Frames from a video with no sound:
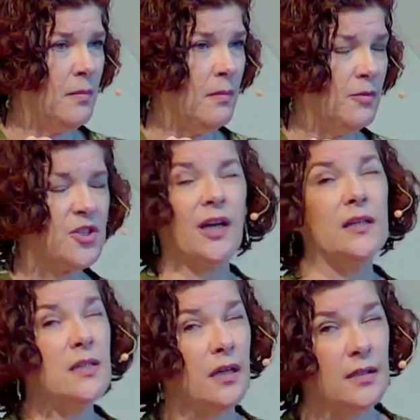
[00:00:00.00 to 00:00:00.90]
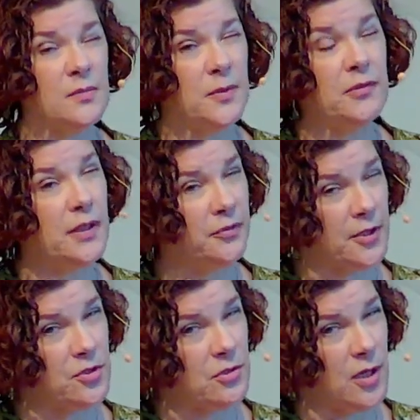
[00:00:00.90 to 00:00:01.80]
which I got to tell you, it's been really
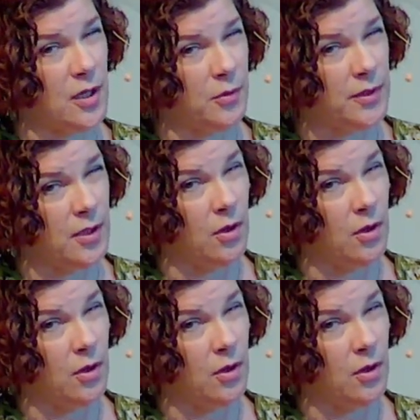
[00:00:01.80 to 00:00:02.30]
frustrating when,